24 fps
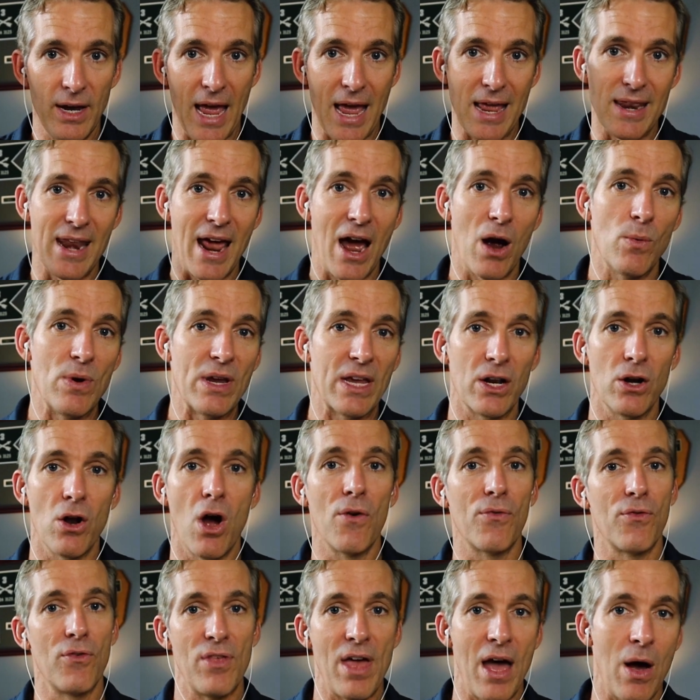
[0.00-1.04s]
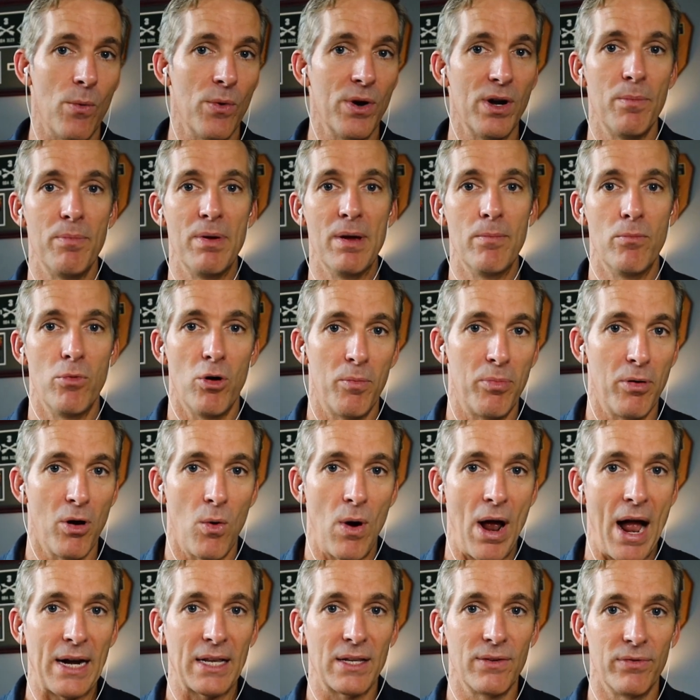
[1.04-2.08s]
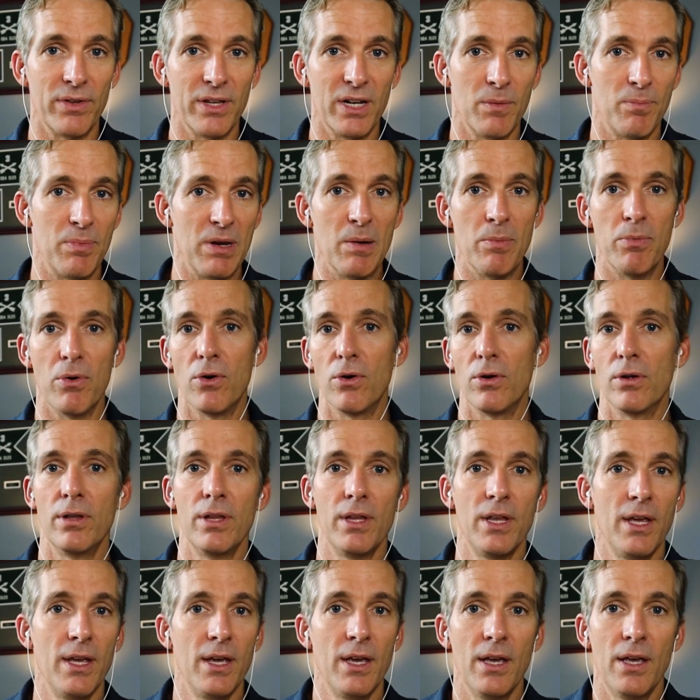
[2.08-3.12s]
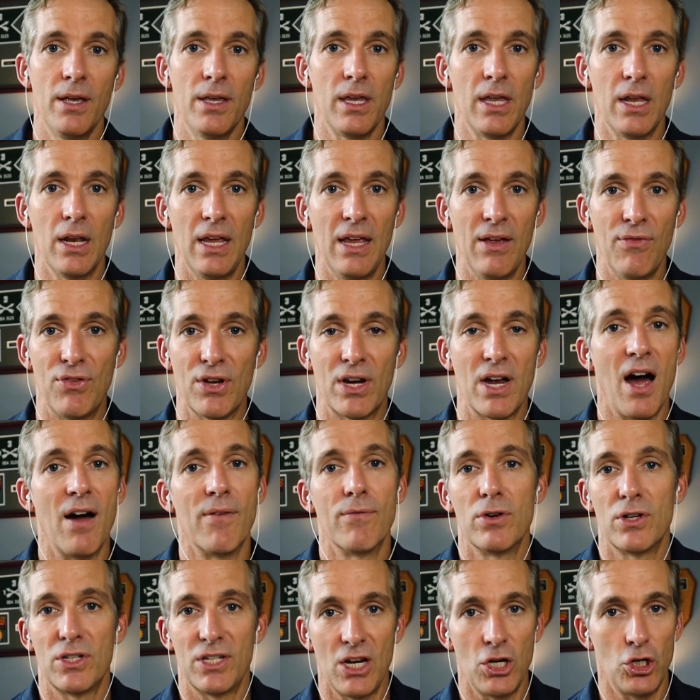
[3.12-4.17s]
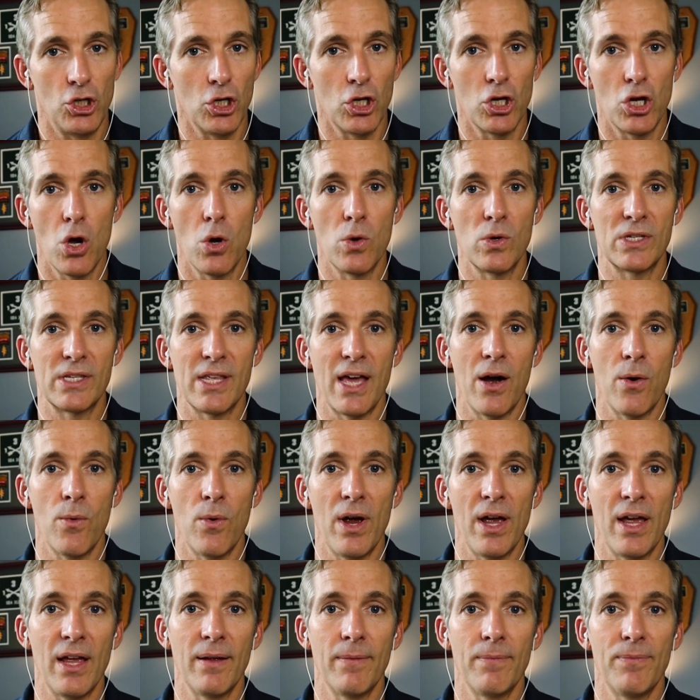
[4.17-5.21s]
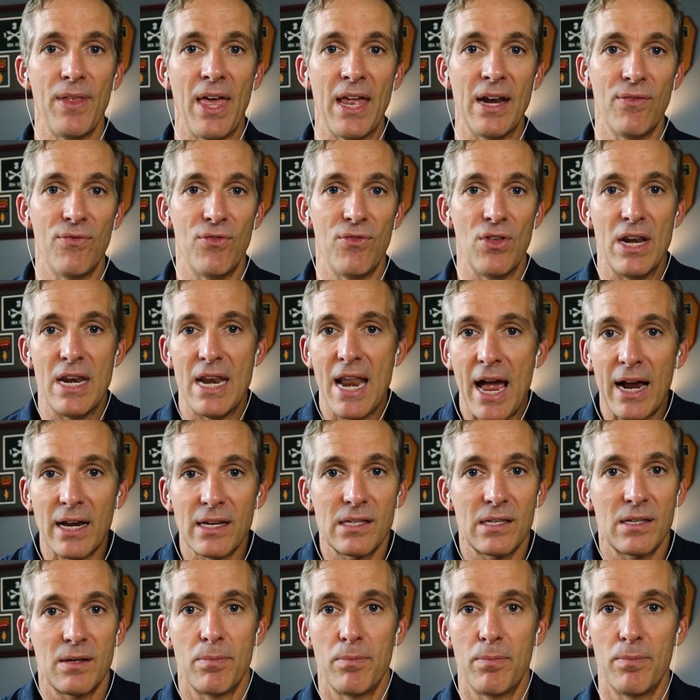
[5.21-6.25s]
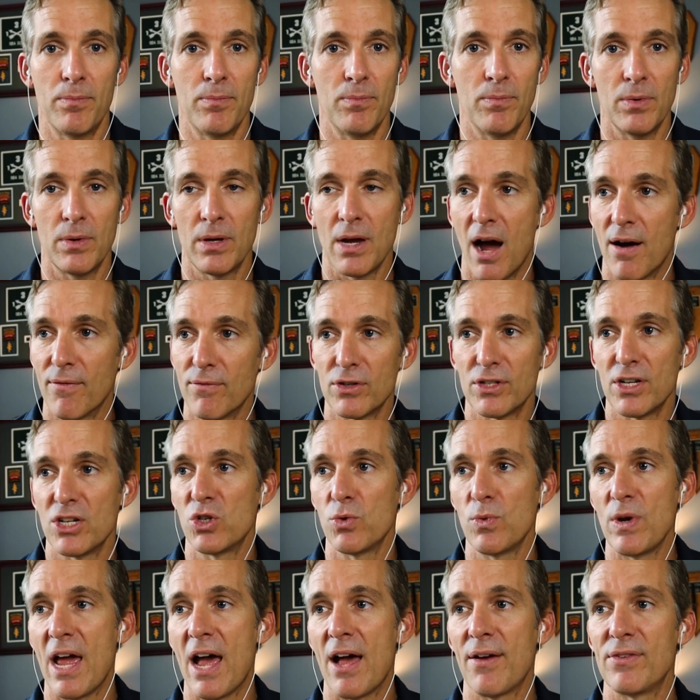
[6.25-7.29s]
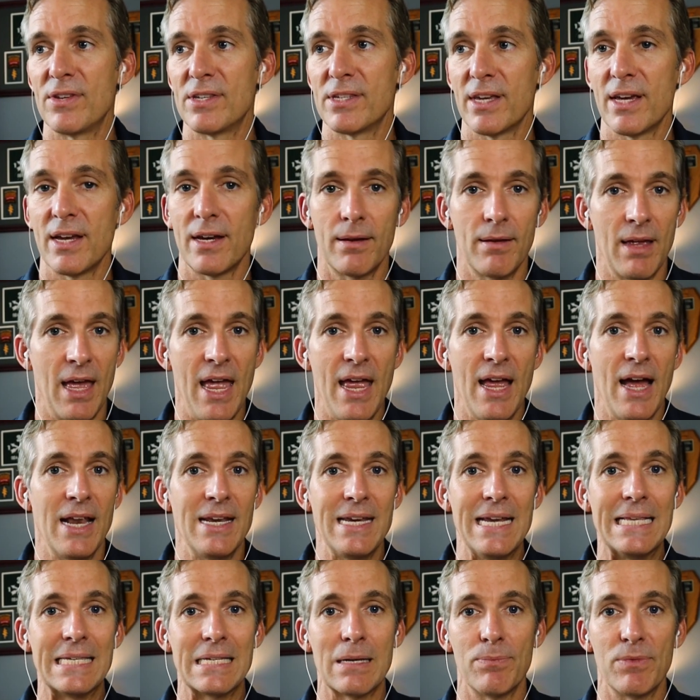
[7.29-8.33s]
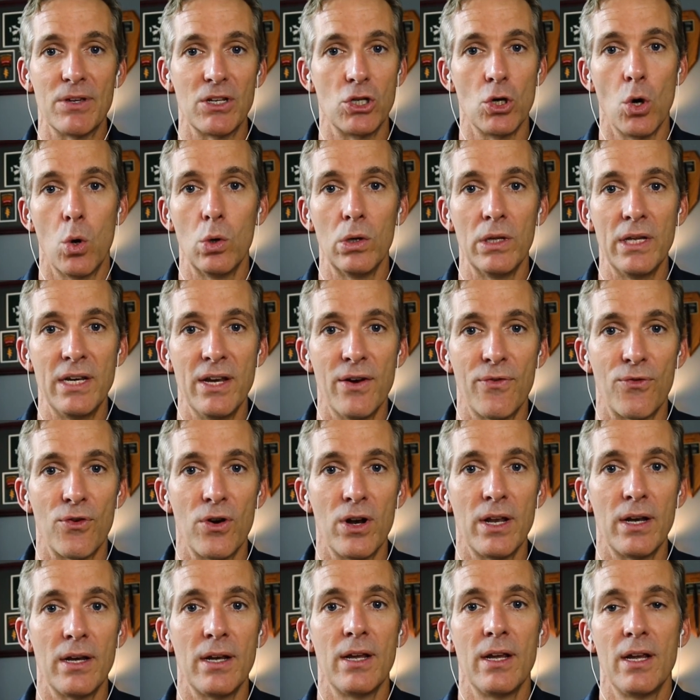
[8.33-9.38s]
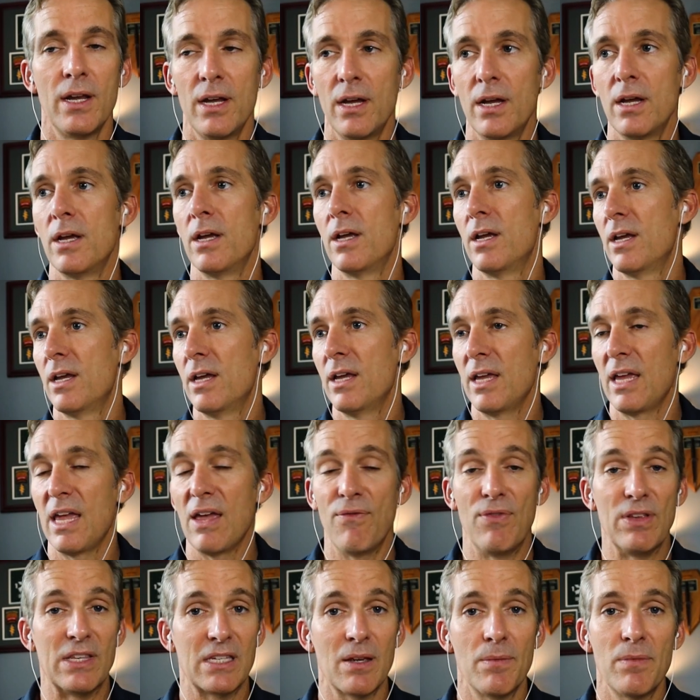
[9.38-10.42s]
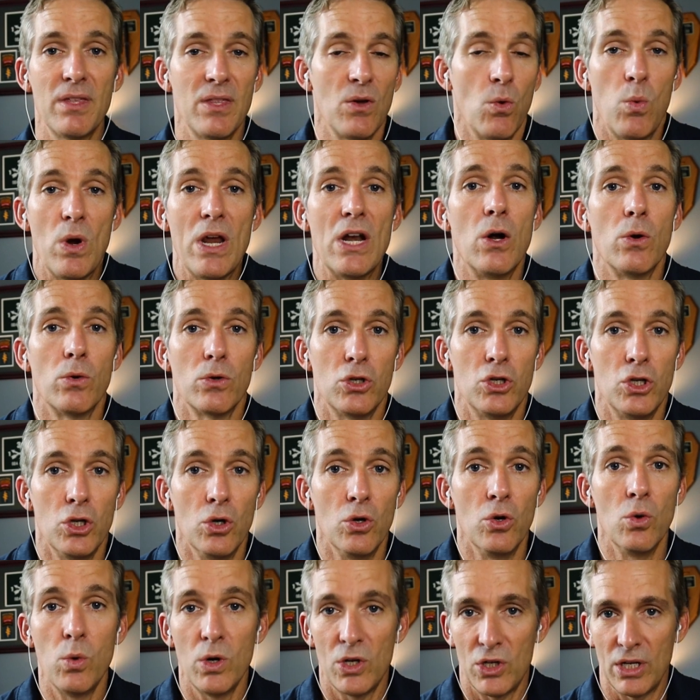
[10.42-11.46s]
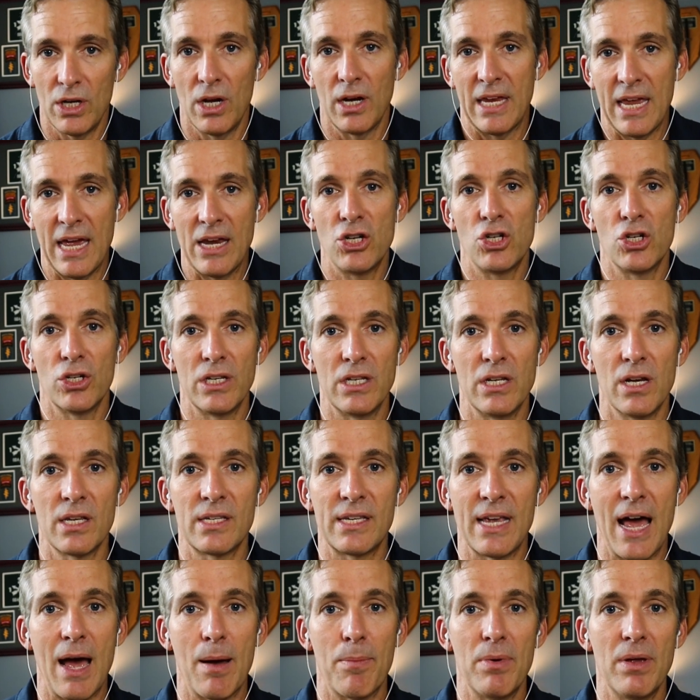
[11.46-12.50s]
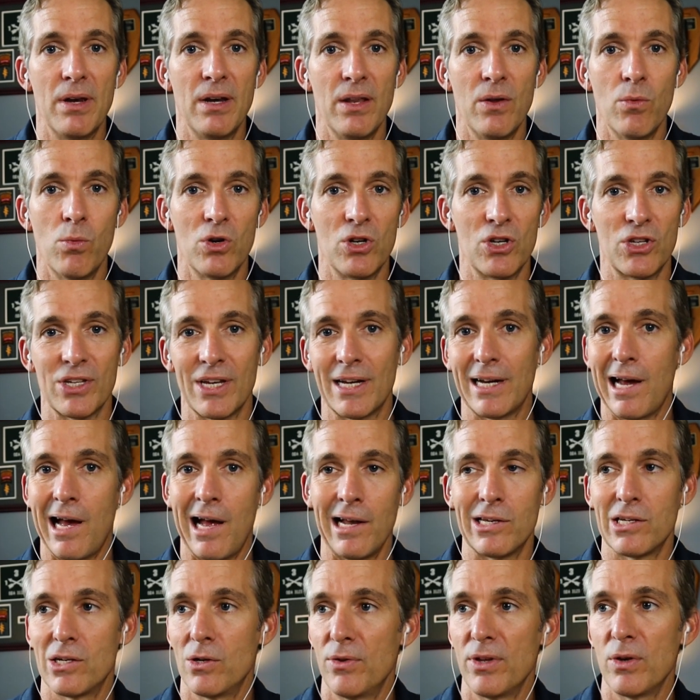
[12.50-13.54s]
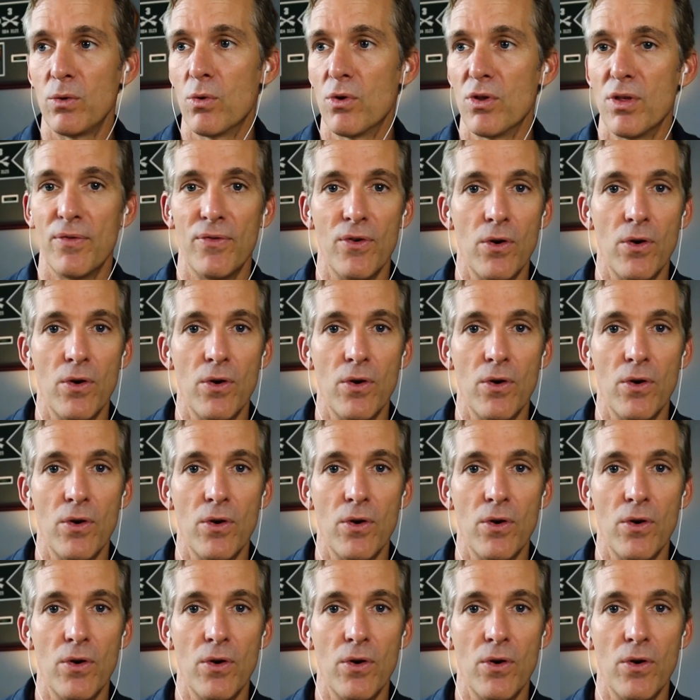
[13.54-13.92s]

And now we can offer that one a bit more proactively to people if the conversation goes that way. And if the next conversation we have is like, hey, I need something totally different. If it's something that we don't do, which occasionally does happen, we're just like, I just don't think we're the